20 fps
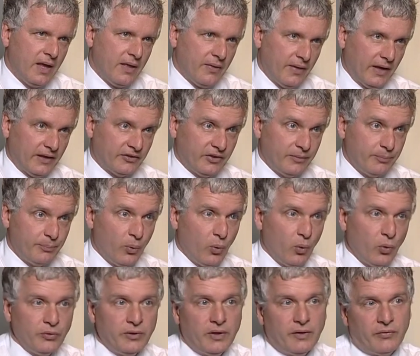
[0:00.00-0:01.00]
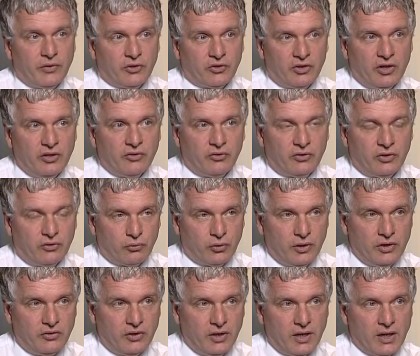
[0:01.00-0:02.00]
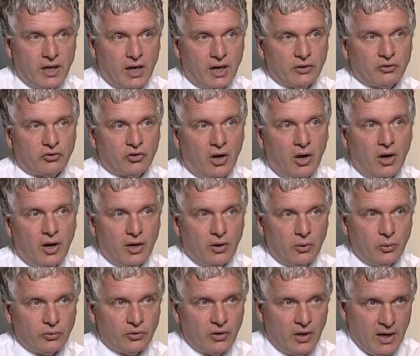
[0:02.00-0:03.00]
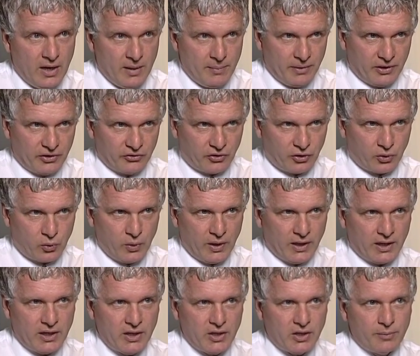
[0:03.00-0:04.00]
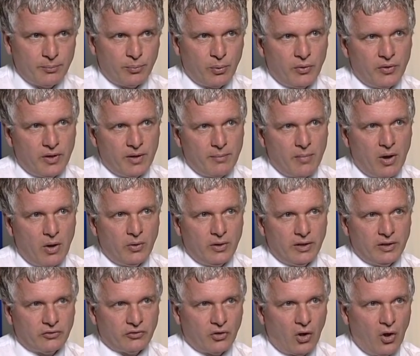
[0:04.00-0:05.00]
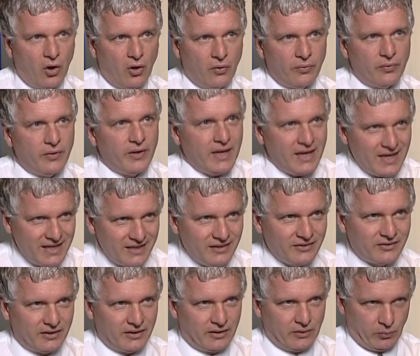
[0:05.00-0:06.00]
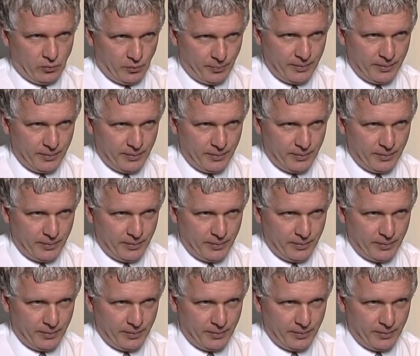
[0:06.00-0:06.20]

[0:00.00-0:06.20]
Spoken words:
That's important if you're treating a young child, because the quicker you can put the emollient on, the easier it will